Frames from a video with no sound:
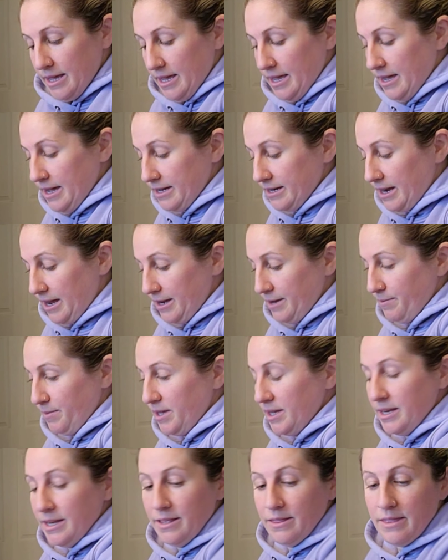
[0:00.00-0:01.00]
And I'm
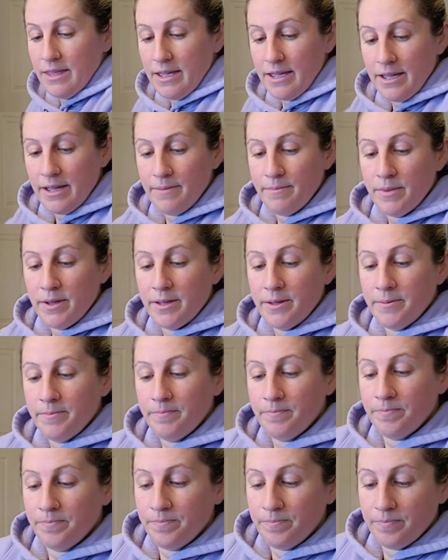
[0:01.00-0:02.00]
getting them
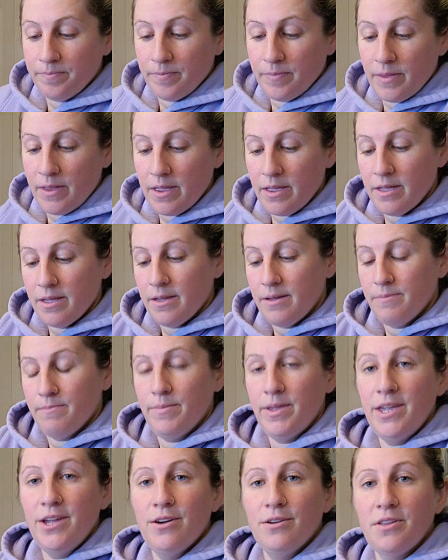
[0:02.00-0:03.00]

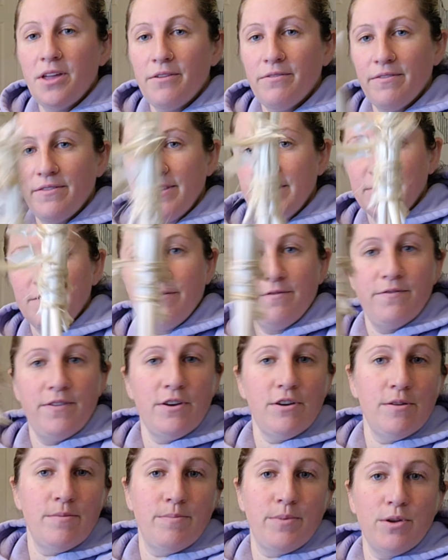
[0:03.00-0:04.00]
peeled off of this
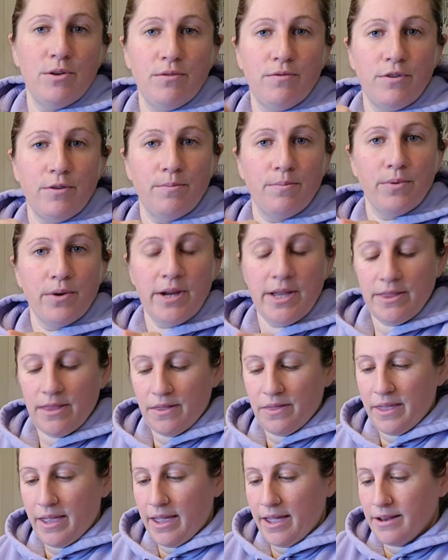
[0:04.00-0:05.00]
very beautiful braid
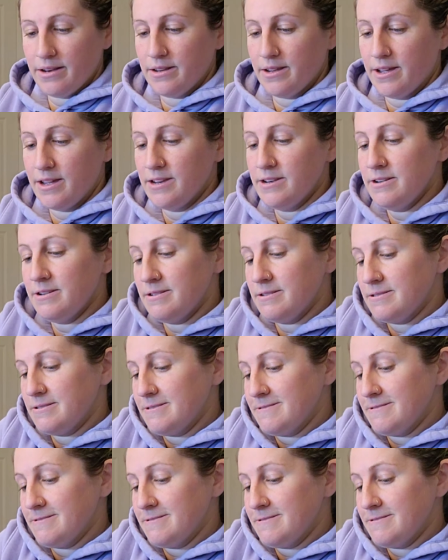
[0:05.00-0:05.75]
that they had done.